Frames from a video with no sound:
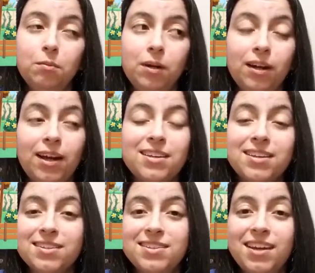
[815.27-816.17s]
But I
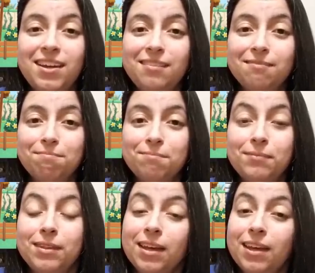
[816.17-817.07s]
can say
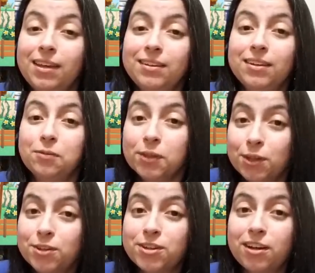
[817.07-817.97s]
they did a really
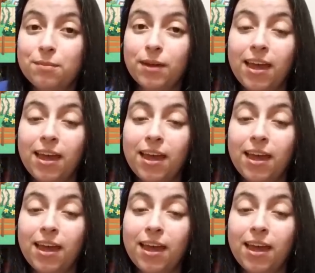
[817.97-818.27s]
good job,